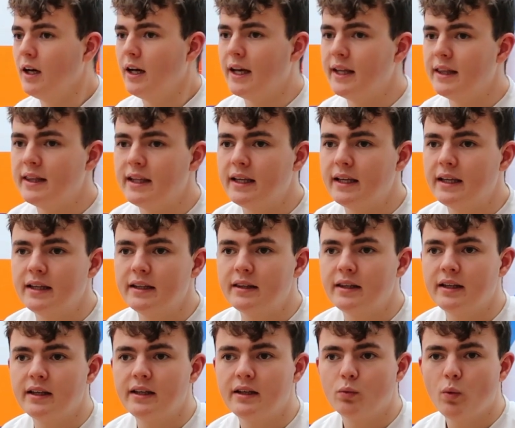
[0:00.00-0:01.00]
in
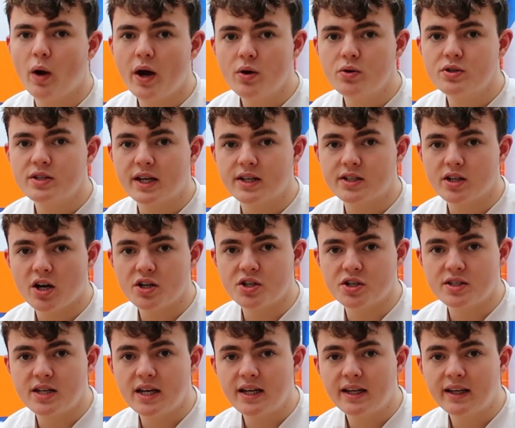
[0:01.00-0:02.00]
the Wales against
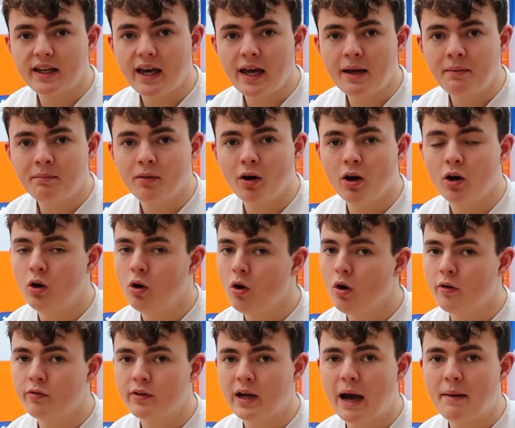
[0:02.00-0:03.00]
Argentina game, a
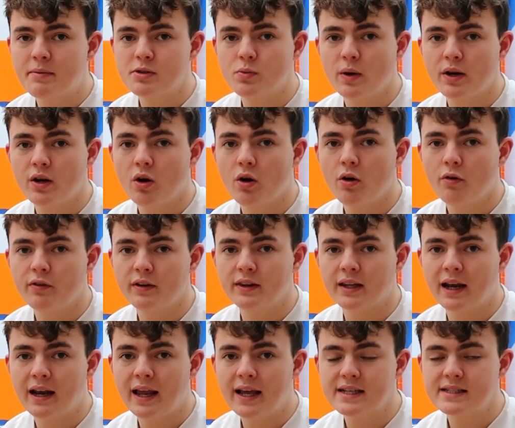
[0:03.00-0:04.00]
lot of caps went off in
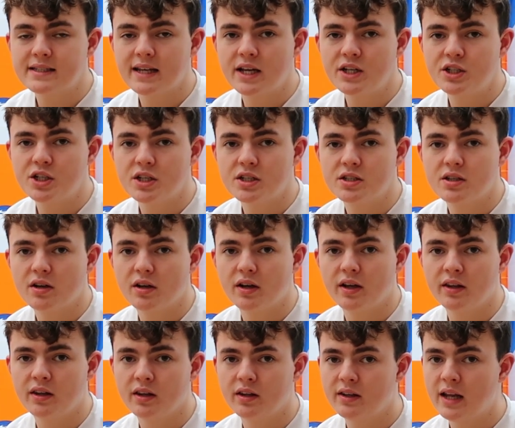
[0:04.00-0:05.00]
the late stages,
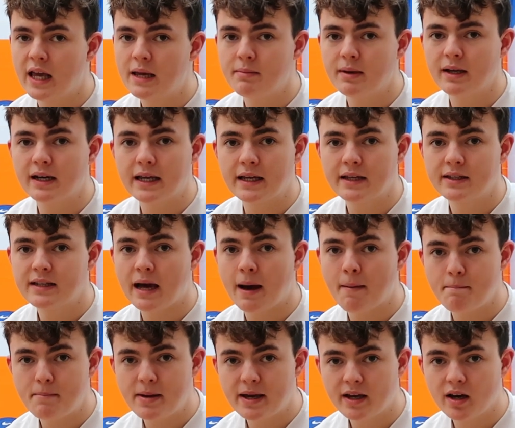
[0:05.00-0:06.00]
and namely
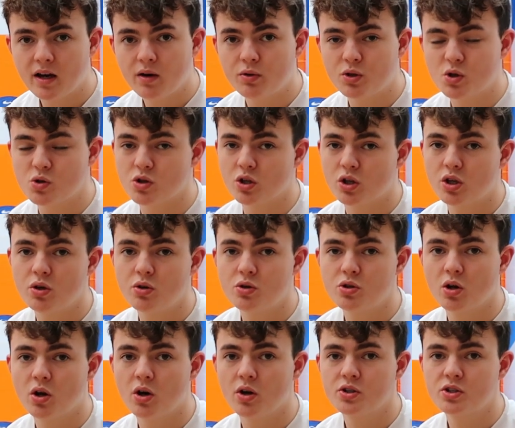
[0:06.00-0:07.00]
Dan Biggar, which was a
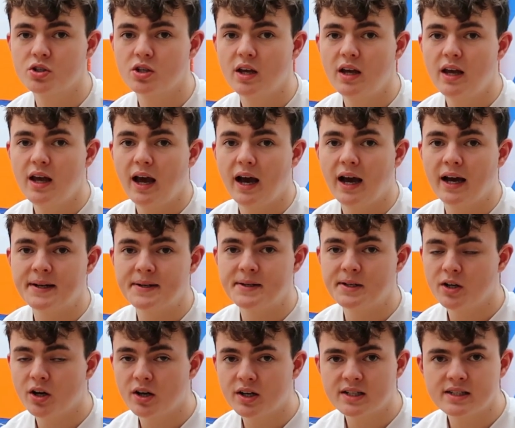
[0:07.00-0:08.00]
huge loss.
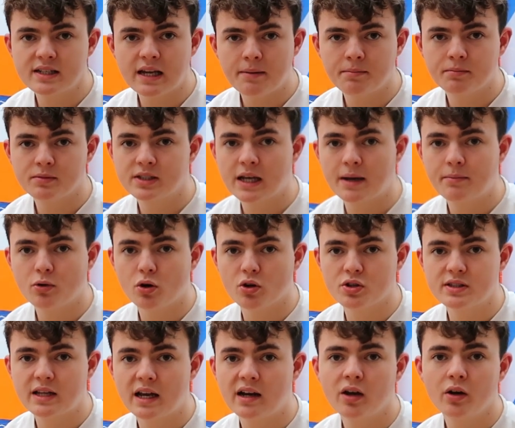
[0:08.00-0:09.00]
And young Sam
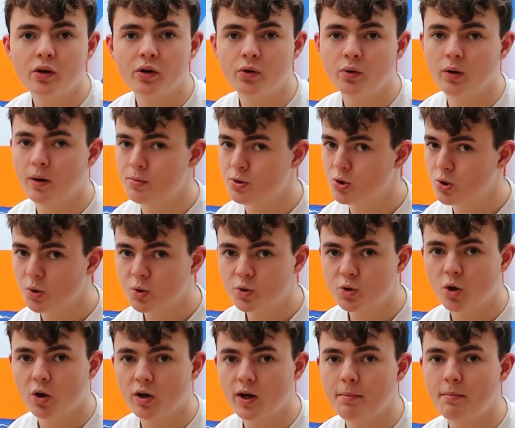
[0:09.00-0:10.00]
Costello, who I'm sure
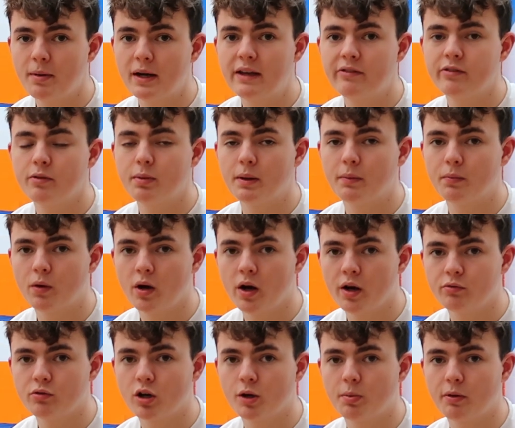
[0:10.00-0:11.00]
has got an unbelievably
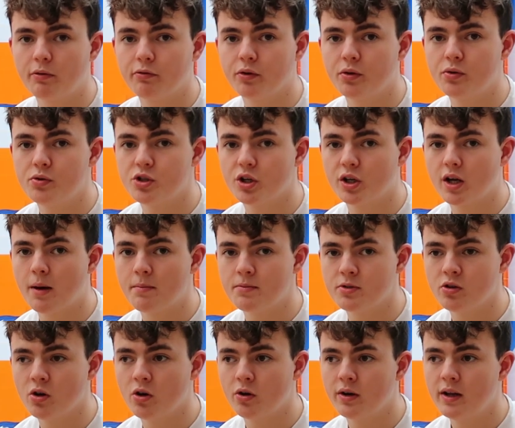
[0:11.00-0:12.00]
bright rugby future,
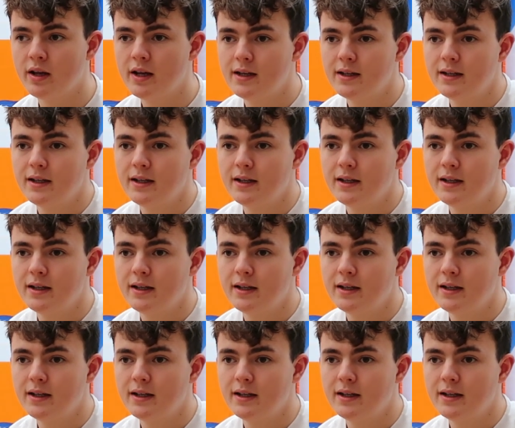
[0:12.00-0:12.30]
comes on.